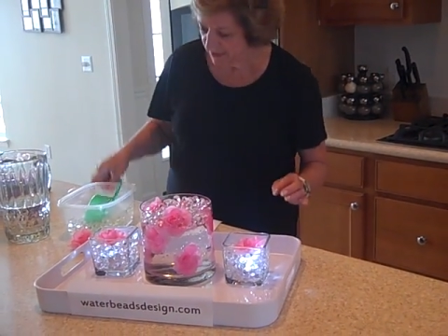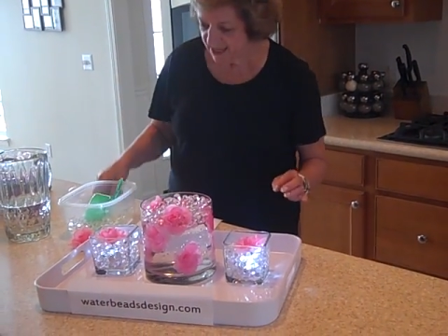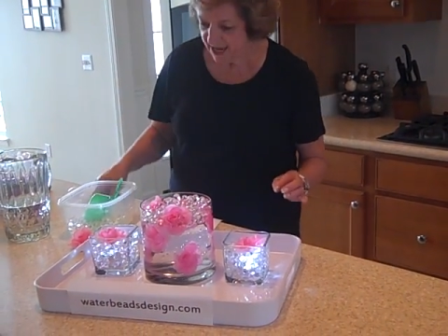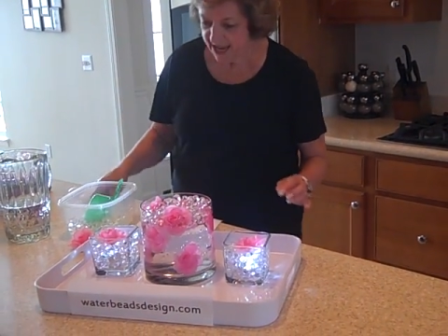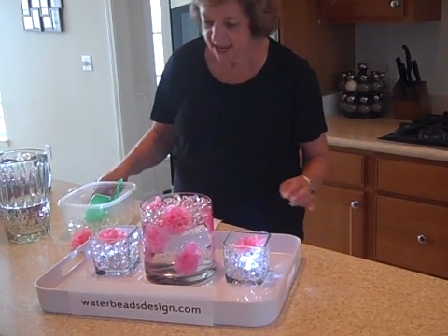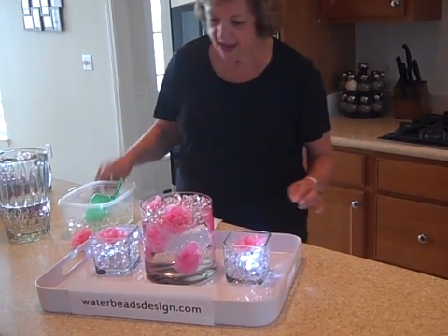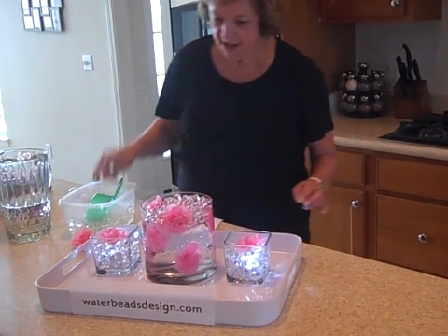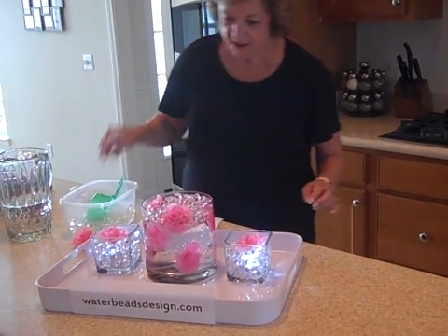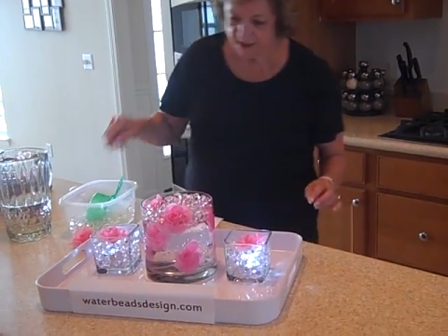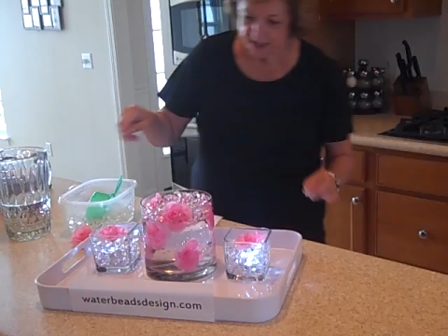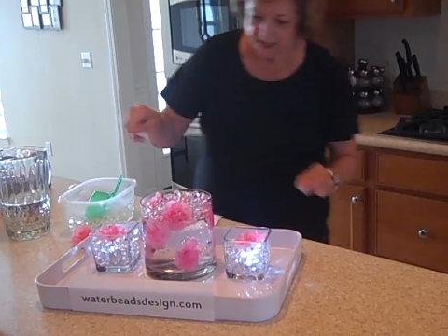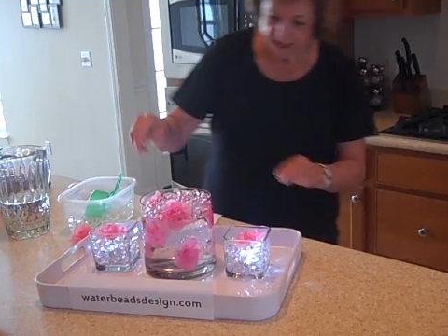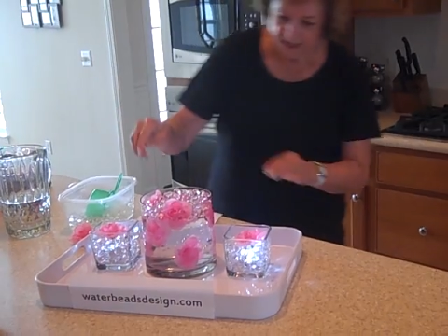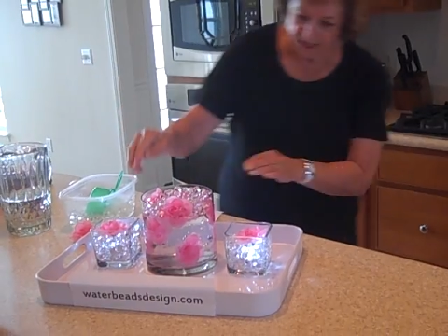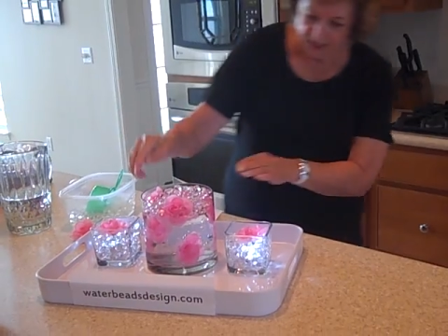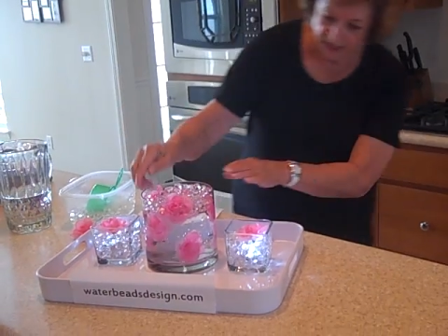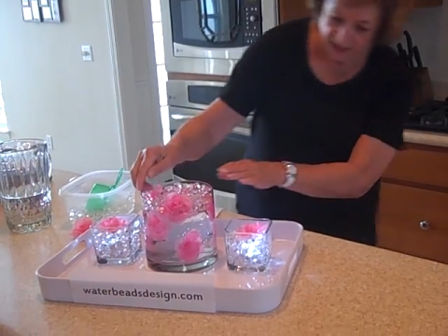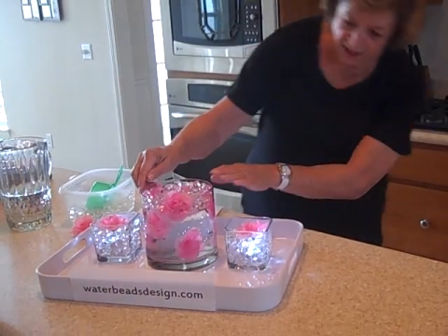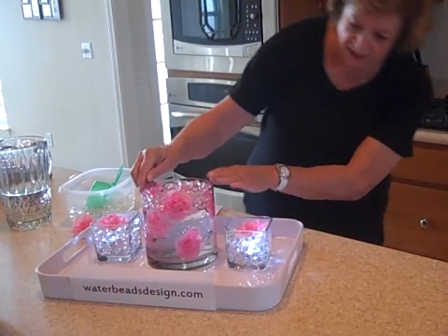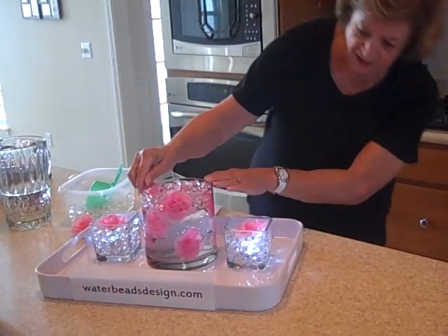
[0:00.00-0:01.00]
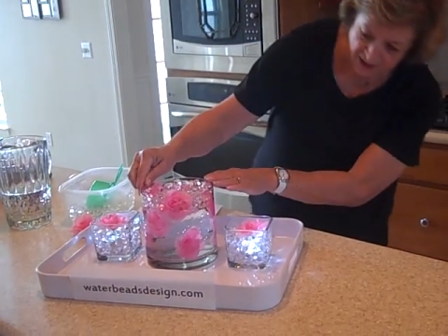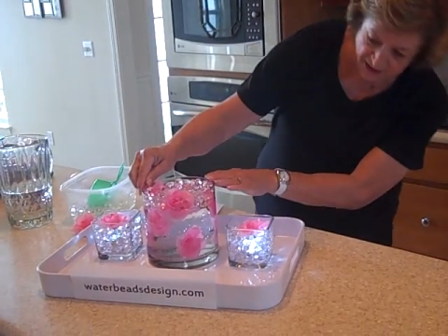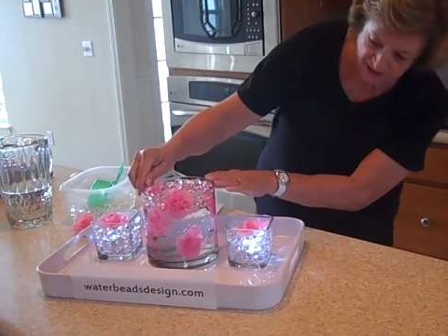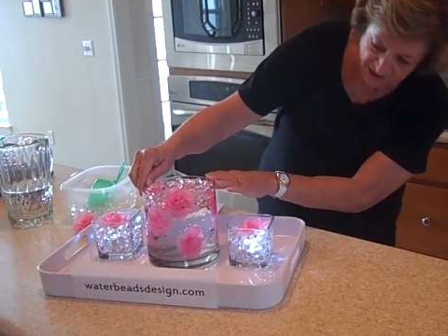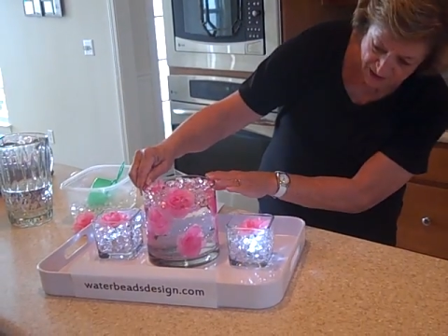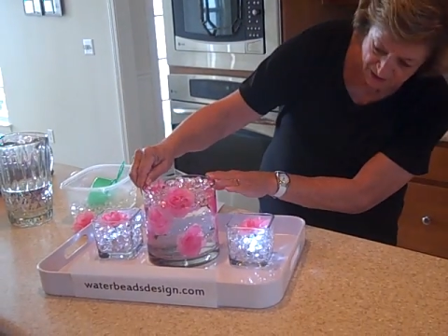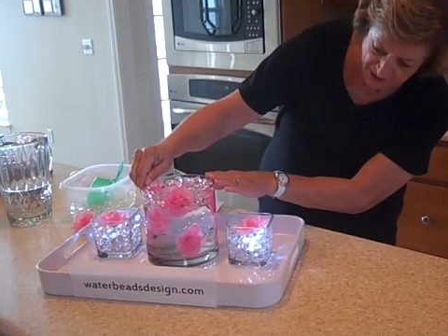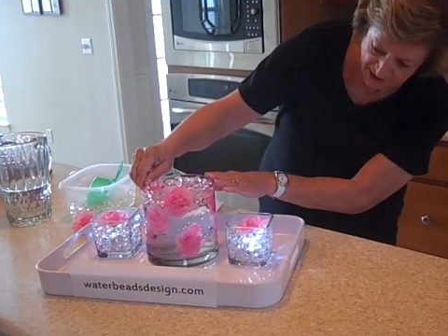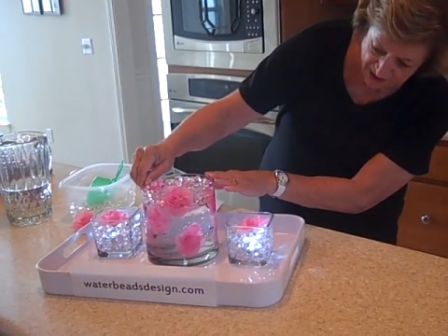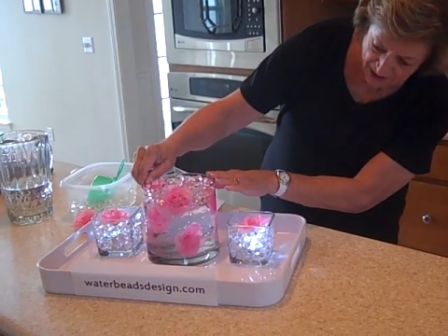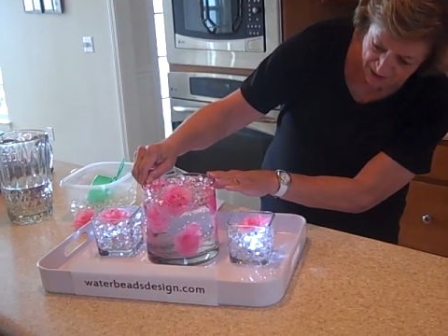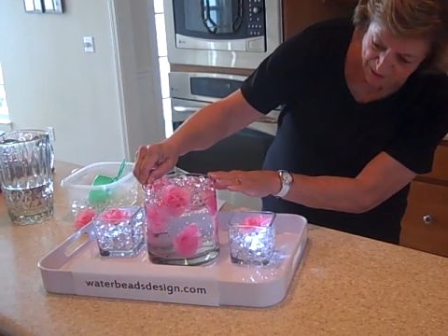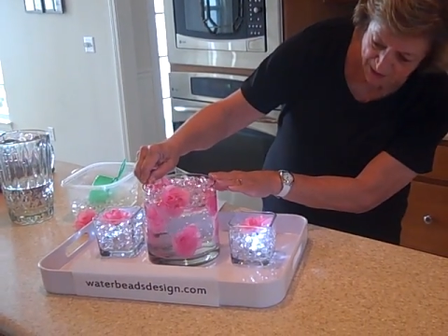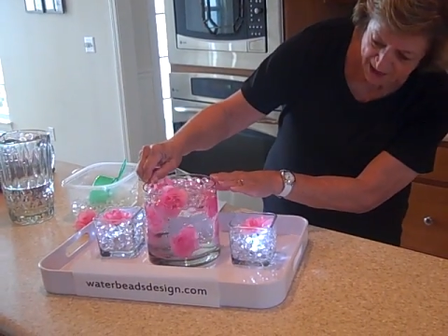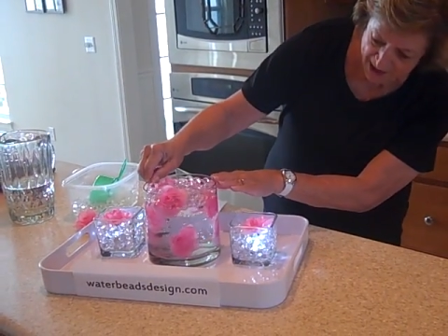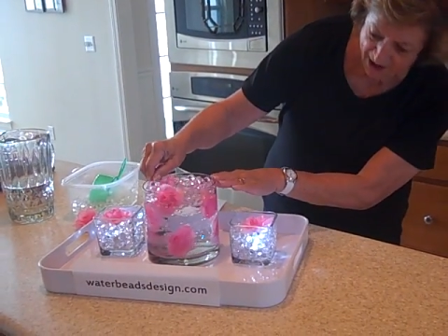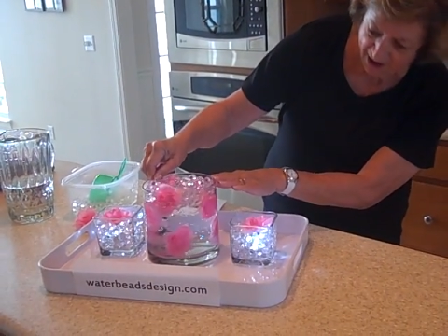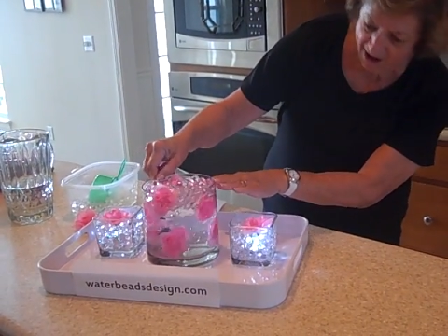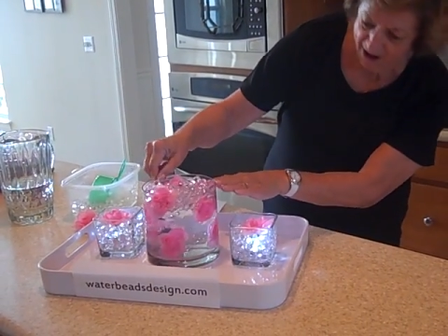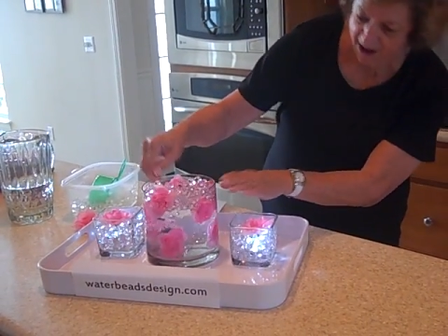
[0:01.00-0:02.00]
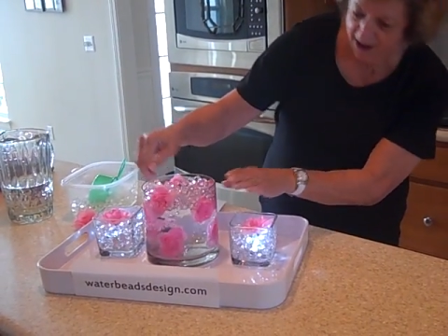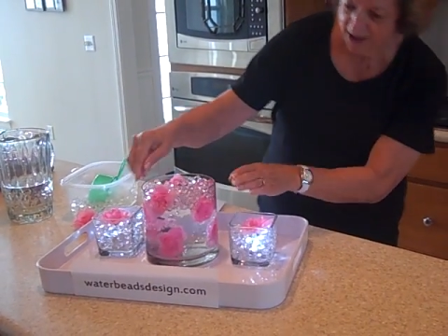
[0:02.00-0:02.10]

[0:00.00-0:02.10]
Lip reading: down. So there we are.